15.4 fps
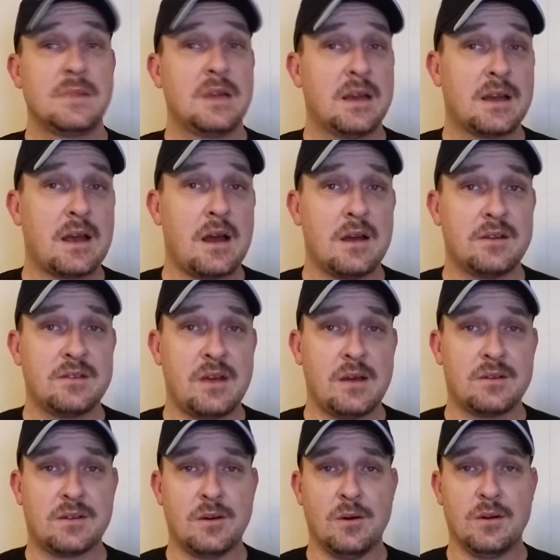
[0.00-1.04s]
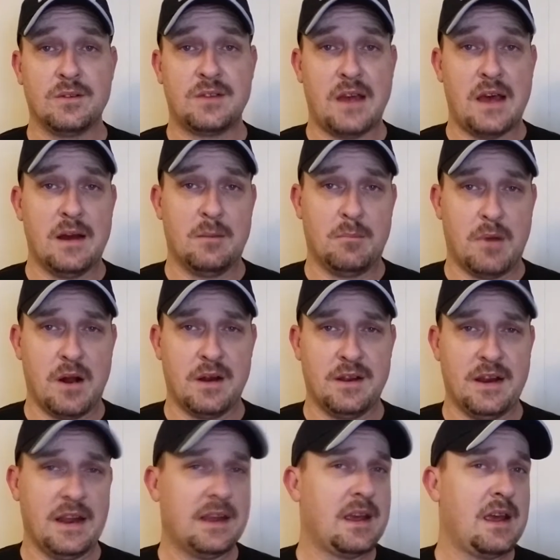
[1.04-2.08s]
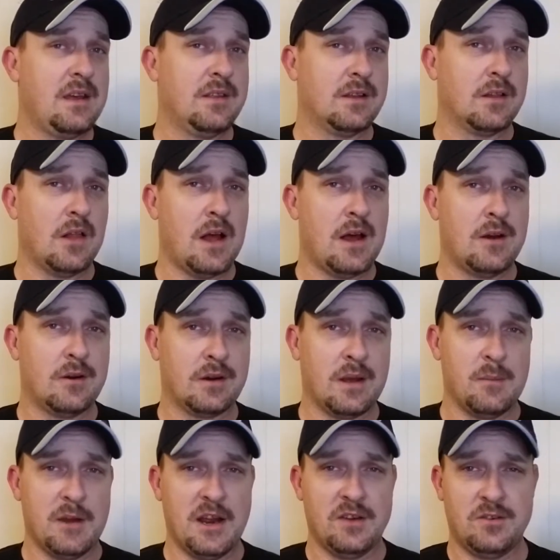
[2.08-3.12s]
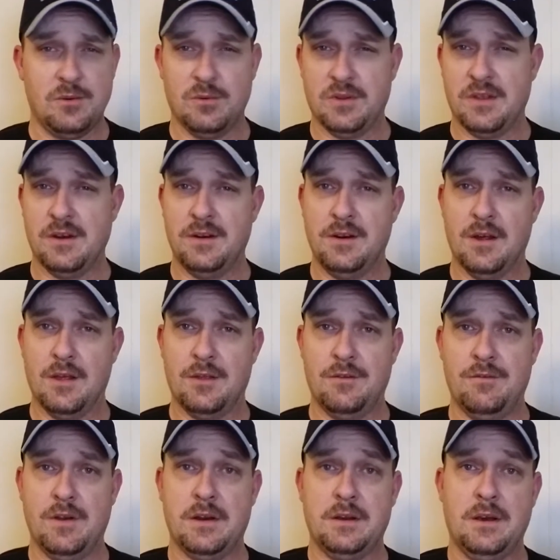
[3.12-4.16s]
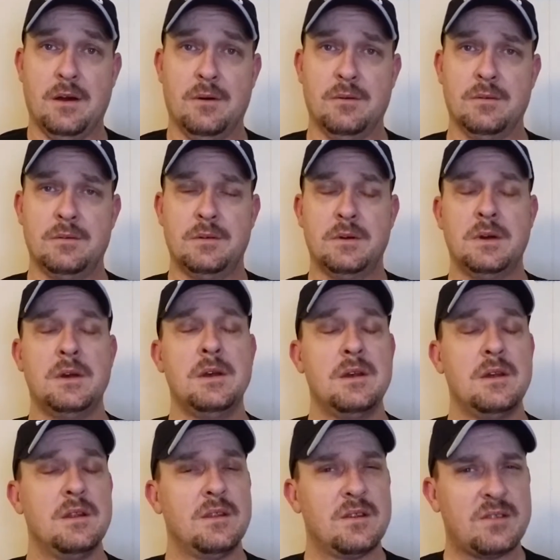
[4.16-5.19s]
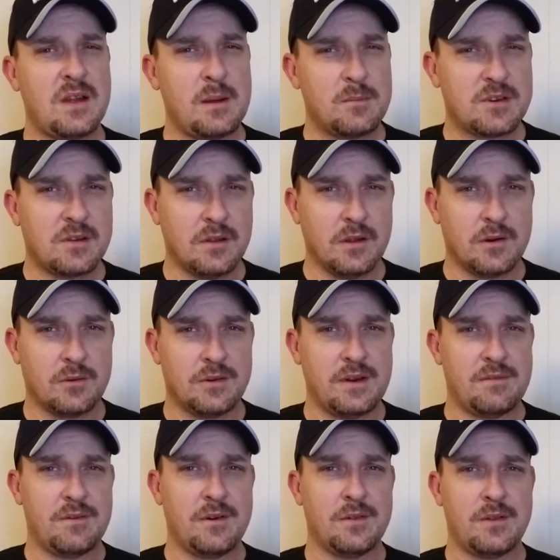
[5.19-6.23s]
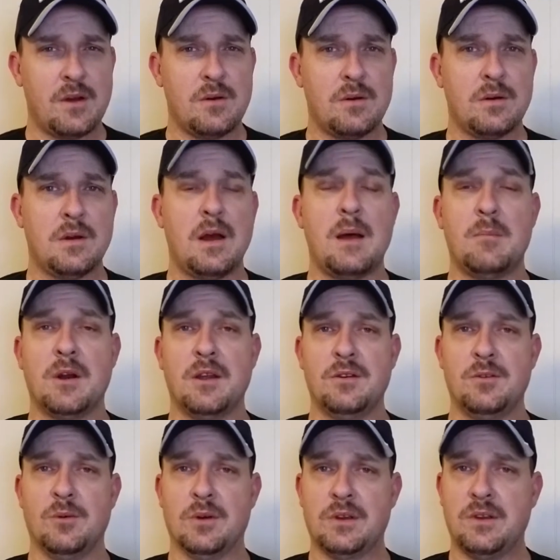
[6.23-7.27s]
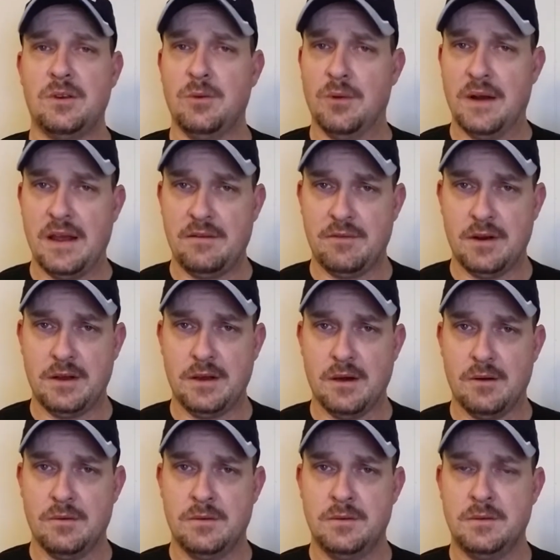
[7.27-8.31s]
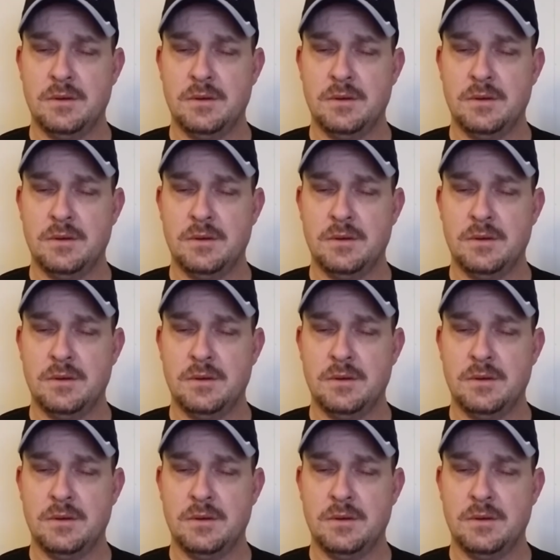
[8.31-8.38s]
Hey guys, how's it going? It's Adam Bonnett, aka The Glider, coming at you with another video. This time it's a little different though. I'm going to do a Q and A video.